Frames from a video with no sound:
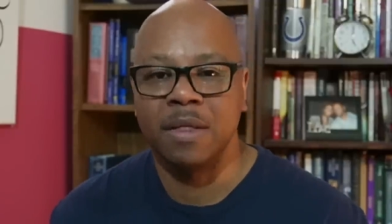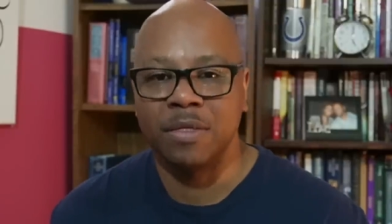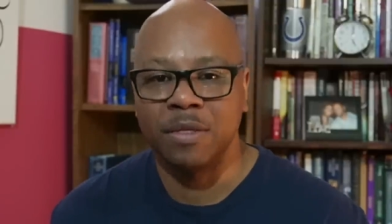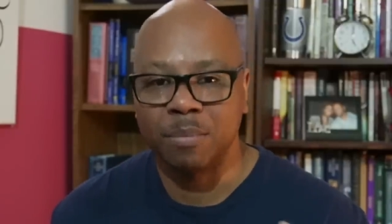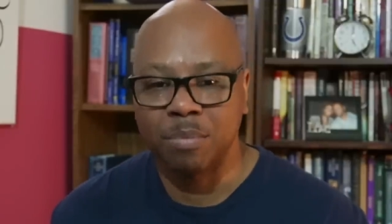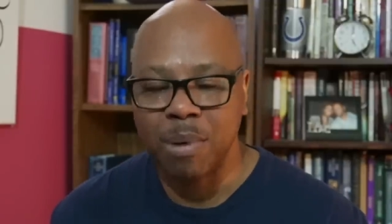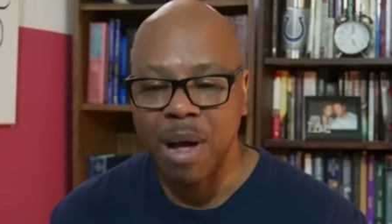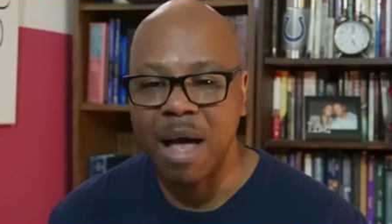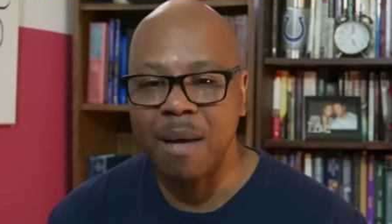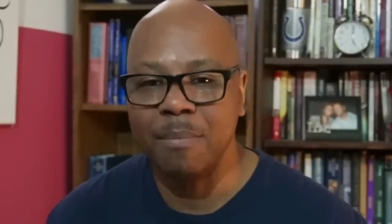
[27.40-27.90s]
The
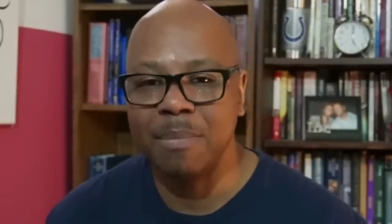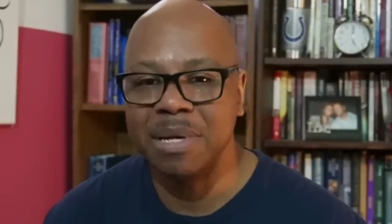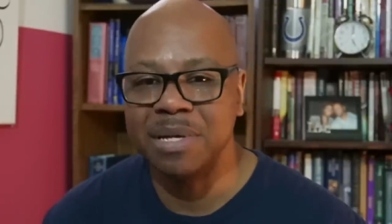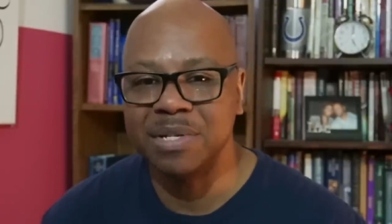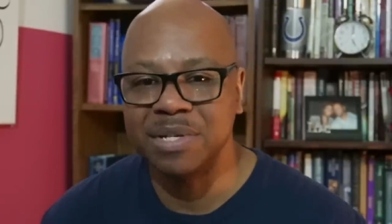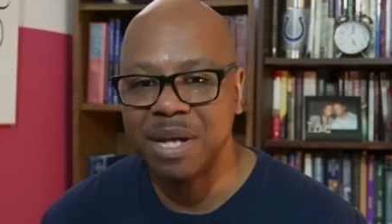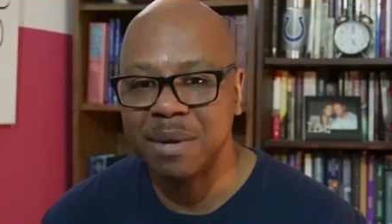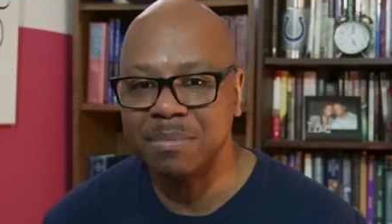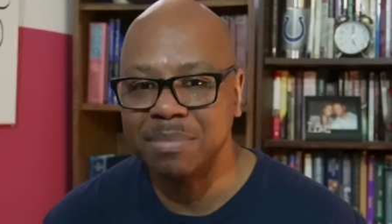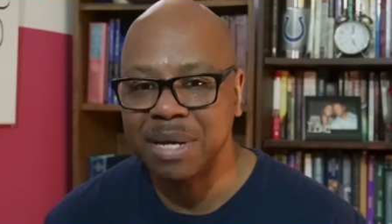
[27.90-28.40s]
problem
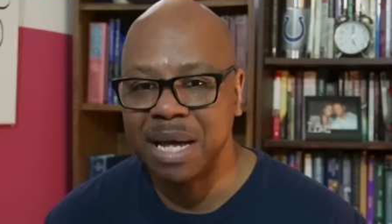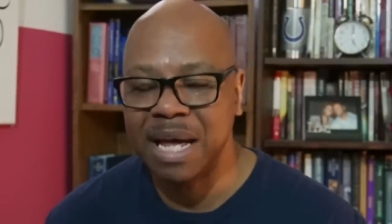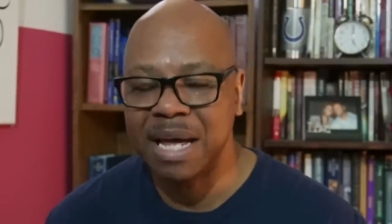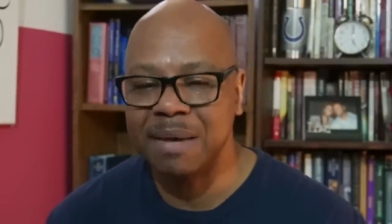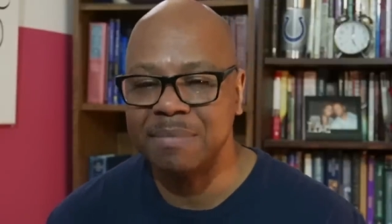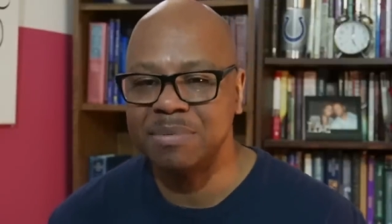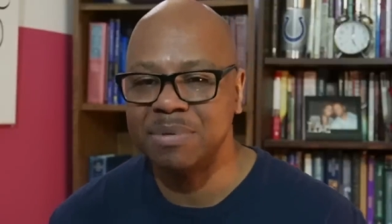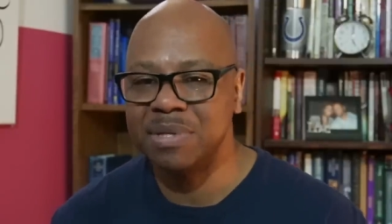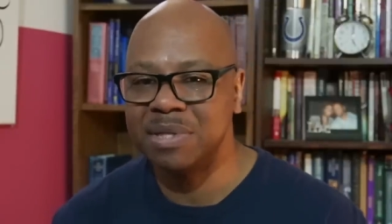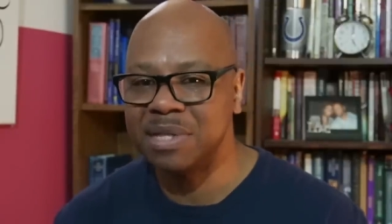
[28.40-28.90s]
is
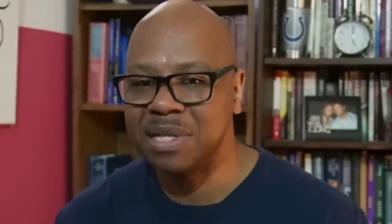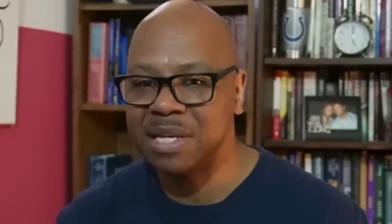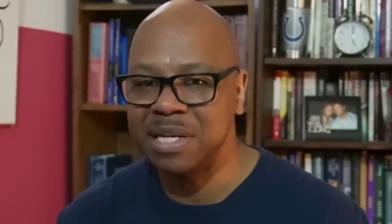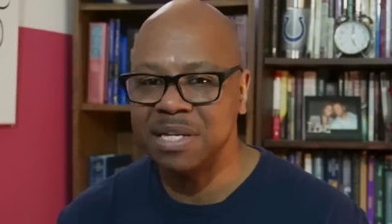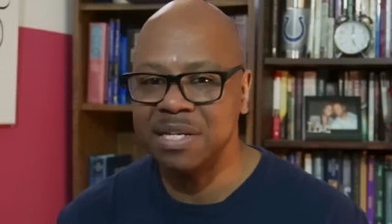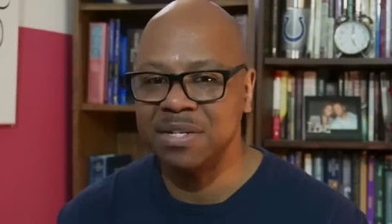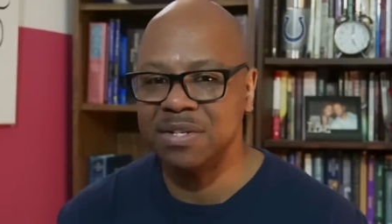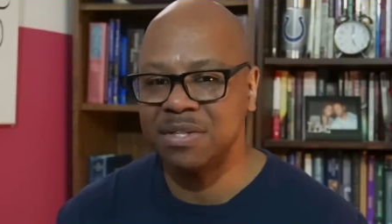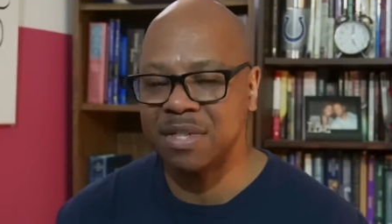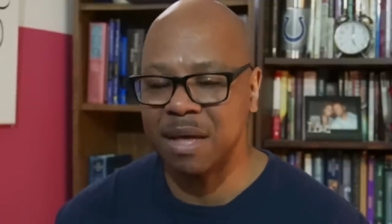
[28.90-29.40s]
sometimes
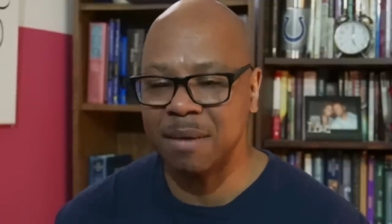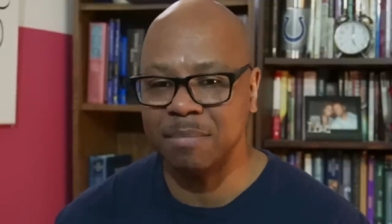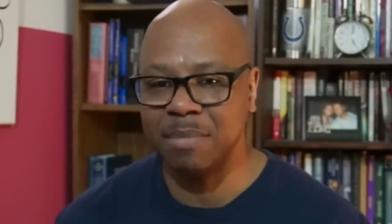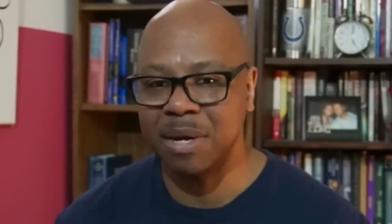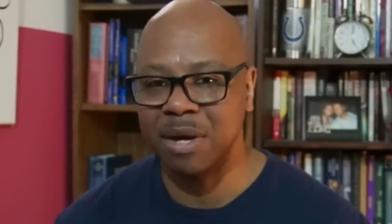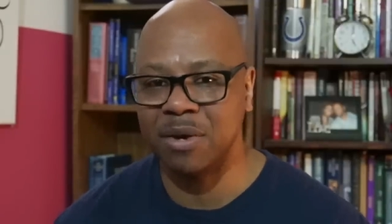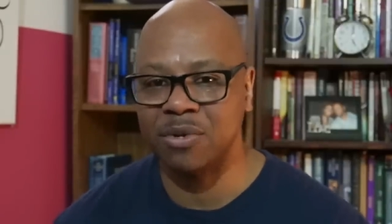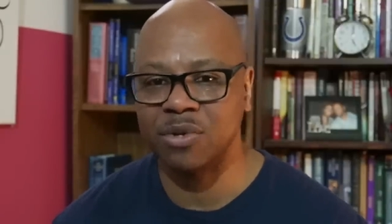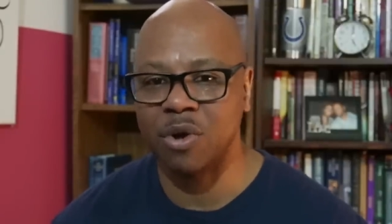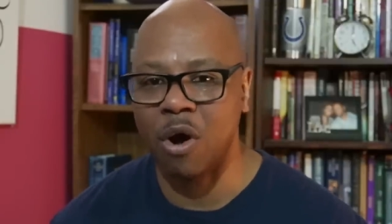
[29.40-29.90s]
these
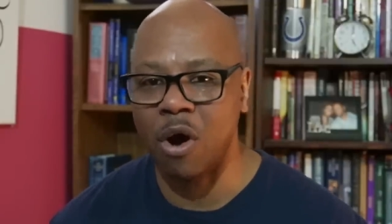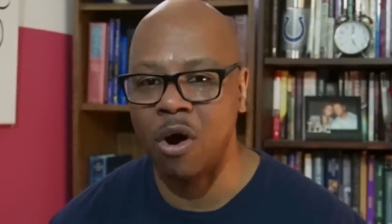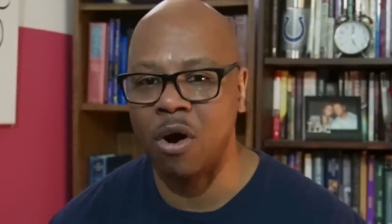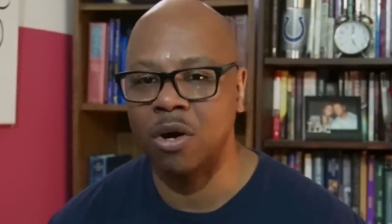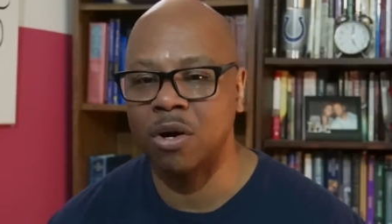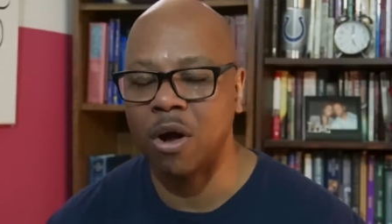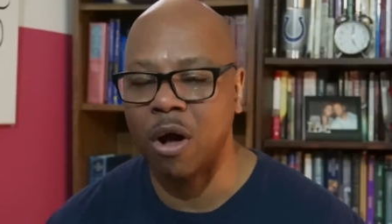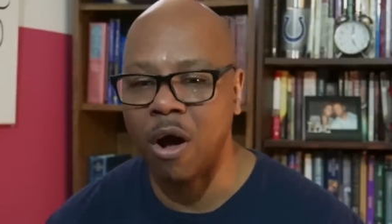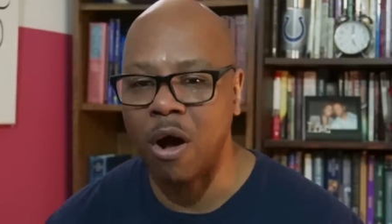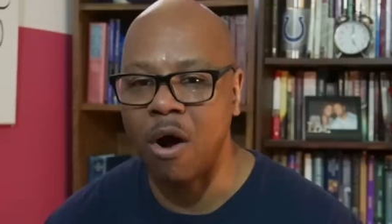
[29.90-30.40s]
thumbnails
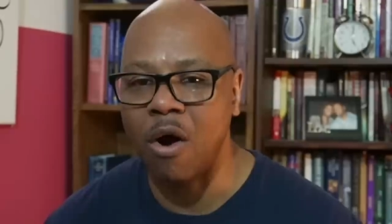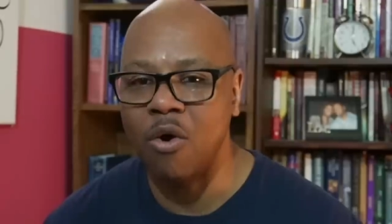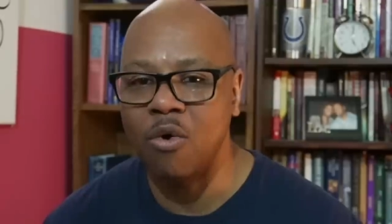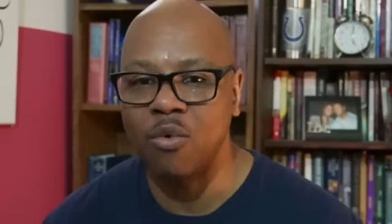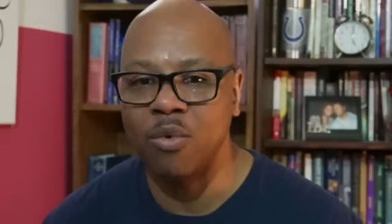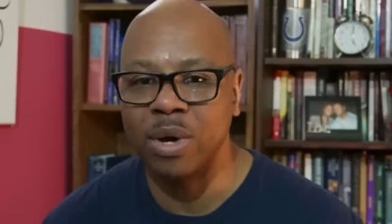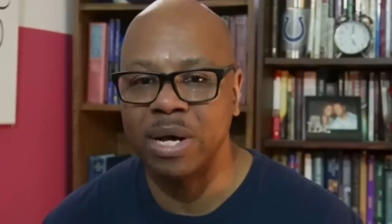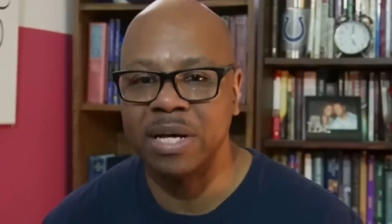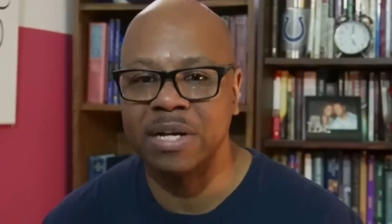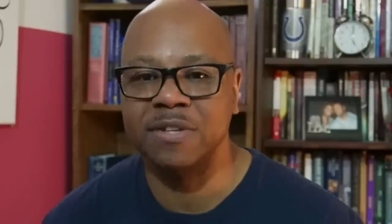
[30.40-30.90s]
aren't
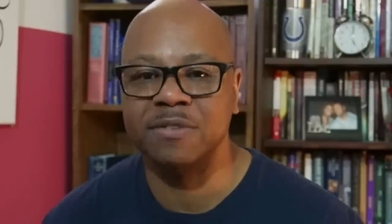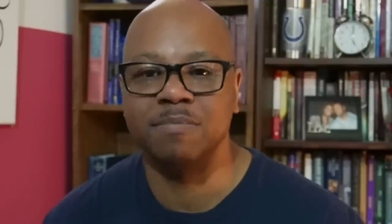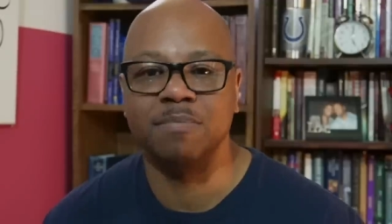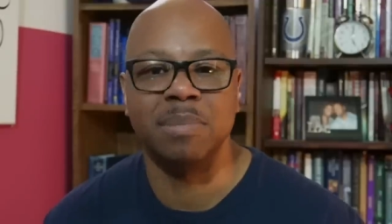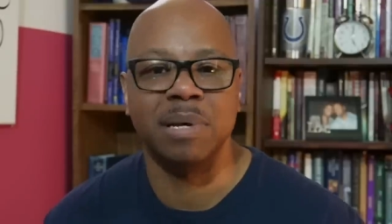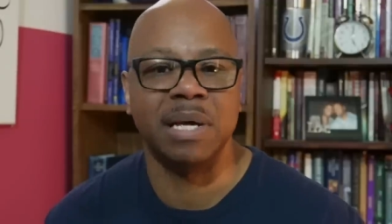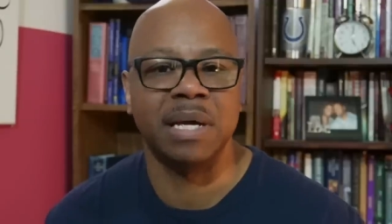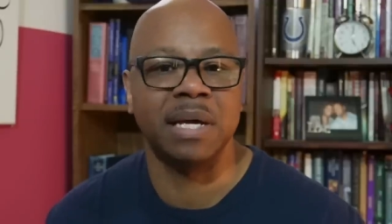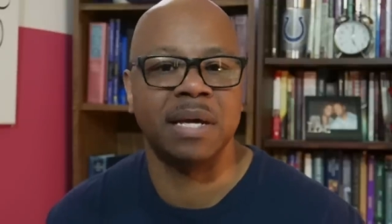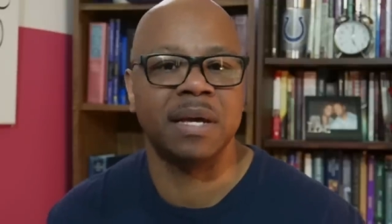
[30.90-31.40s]
always
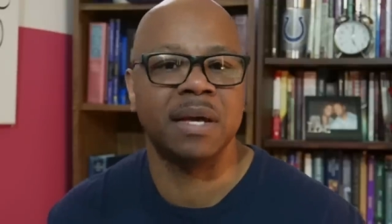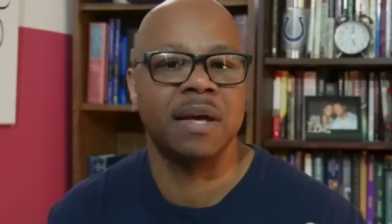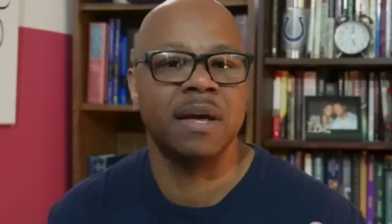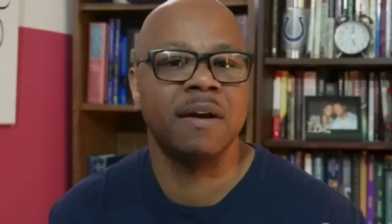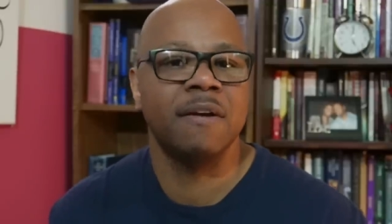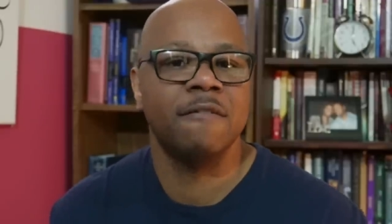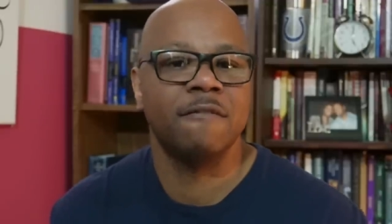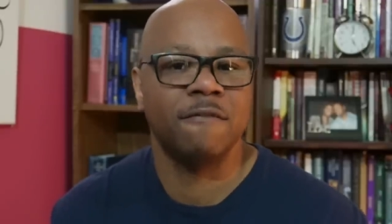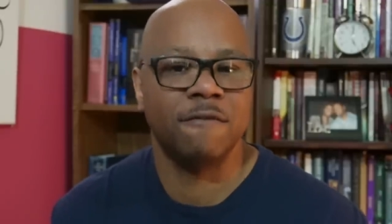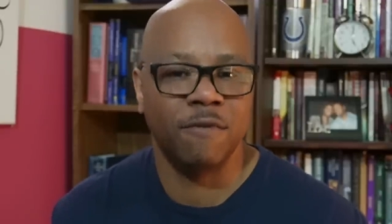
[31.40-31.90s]
being
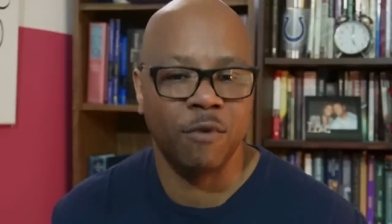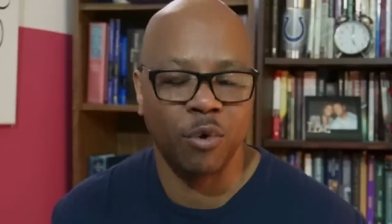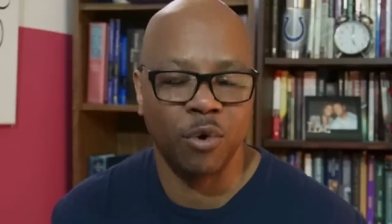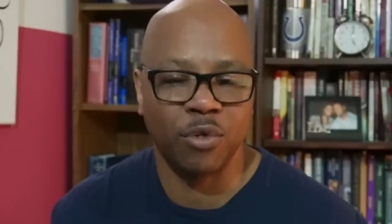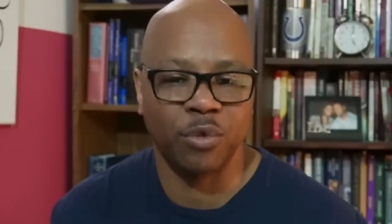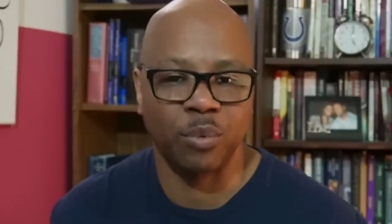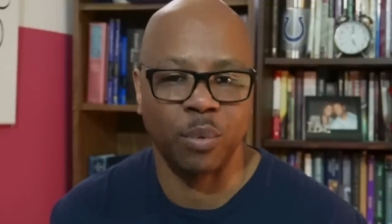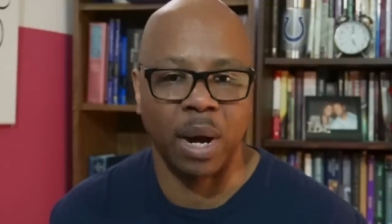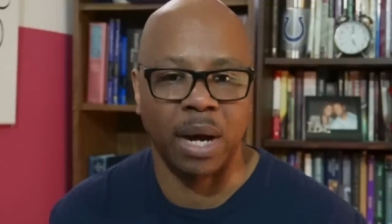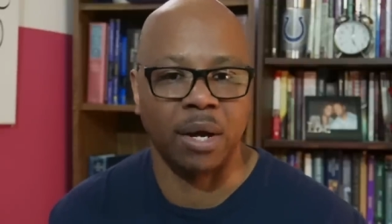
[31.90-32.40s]

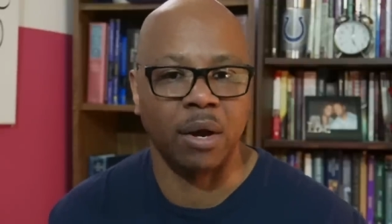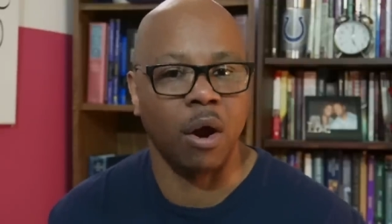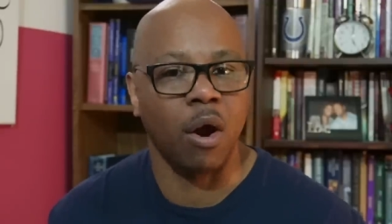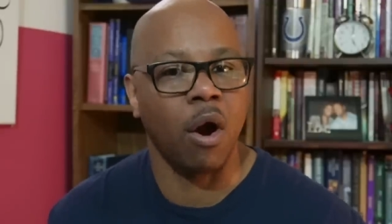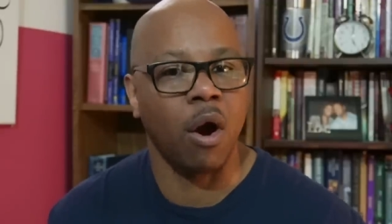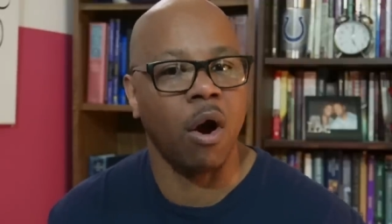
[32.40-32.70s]
forthright,